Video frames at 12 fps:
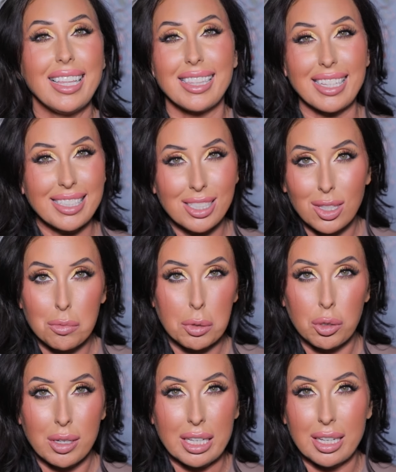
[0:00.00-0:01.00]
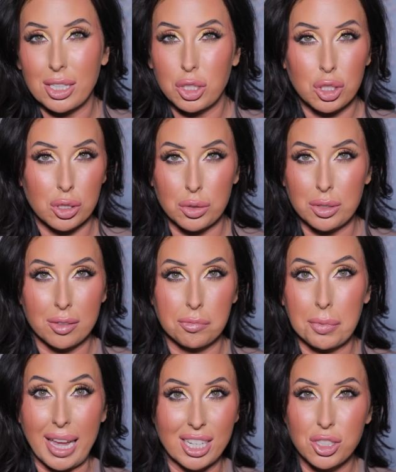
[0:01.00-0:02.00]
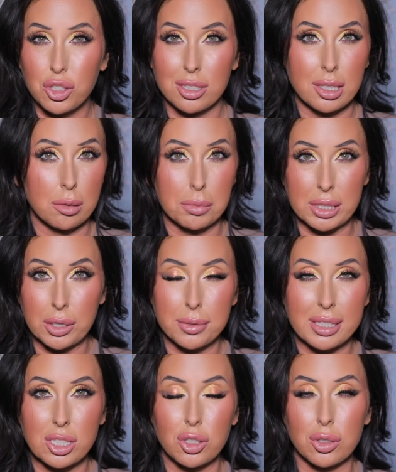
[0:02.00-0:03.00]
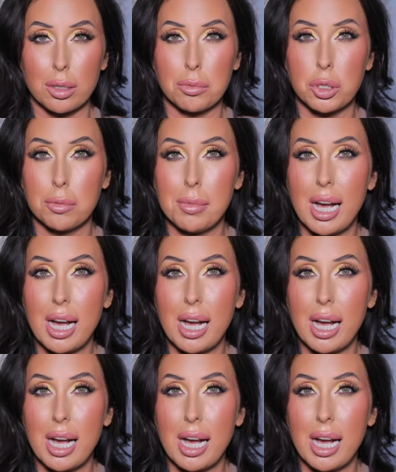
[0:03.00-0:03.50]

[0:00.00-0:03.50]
link to the beauty exclusive page down below in the description